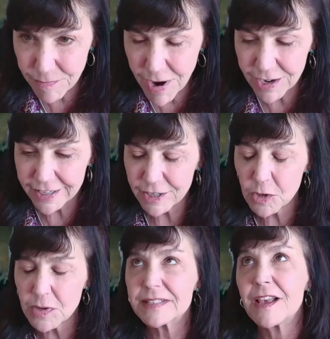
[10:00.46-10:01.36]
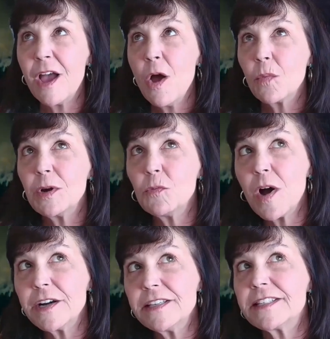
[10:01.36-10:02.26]
modeling, or is when
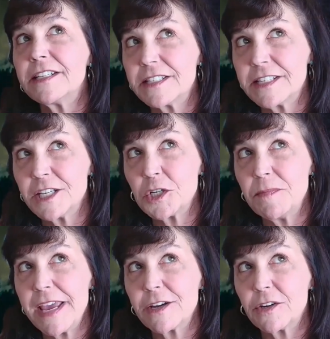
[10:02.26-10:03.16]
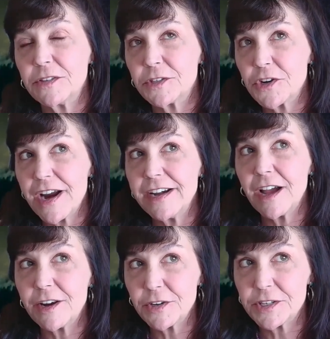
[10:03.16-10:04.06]
one is a decision maker and they're trying
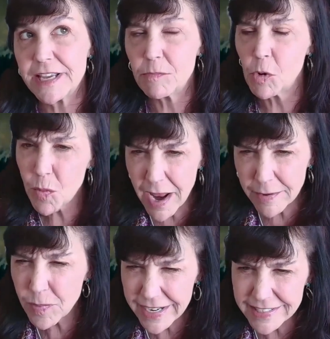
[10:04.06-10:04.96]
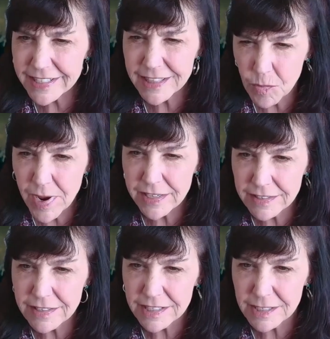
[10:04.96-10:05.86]
to understand, well, what is it that went
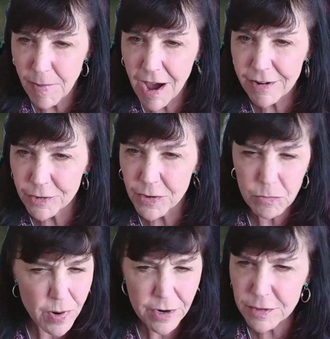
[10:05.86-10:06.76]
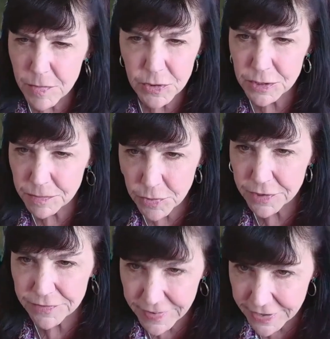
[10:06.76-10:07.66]
into this model and what are the most
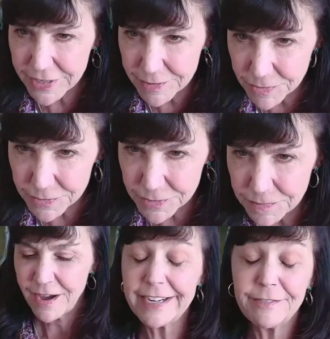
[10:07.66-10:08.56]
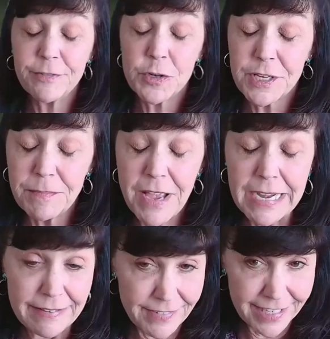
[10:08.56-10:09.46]
important variables? And of course, I'm
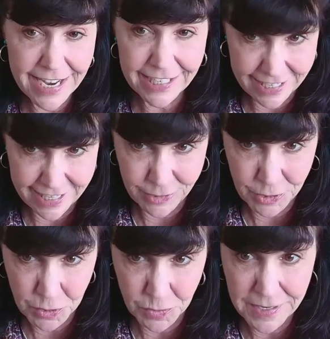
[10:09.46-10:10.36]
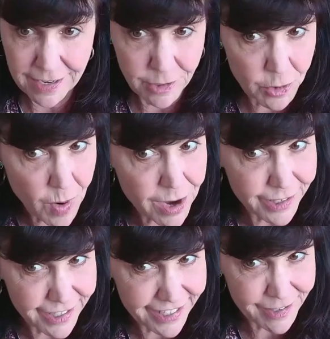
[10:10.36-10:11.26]
not even getting into data
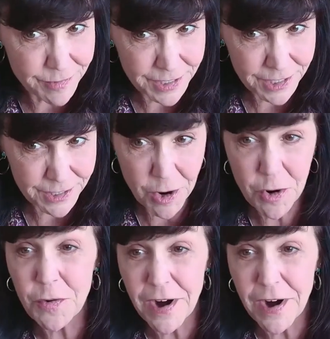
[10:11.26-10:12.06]
quality, which is a whole